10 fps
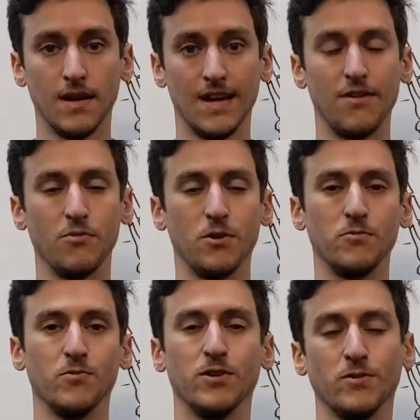Hey everyone,
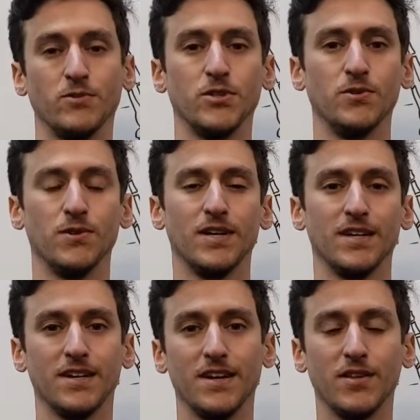welcome to
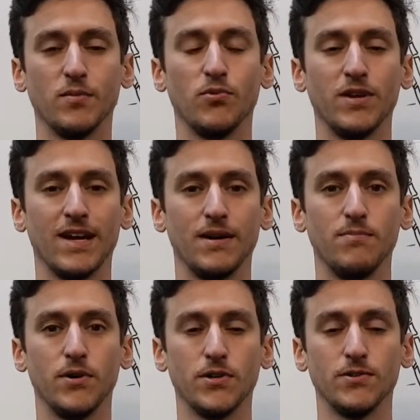another prehab
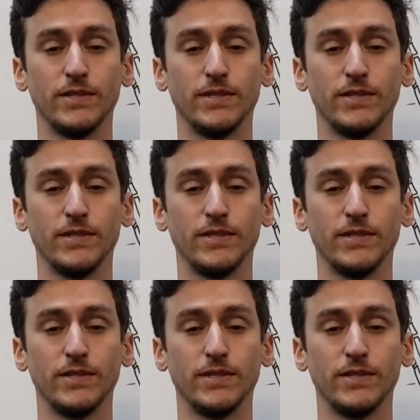moto.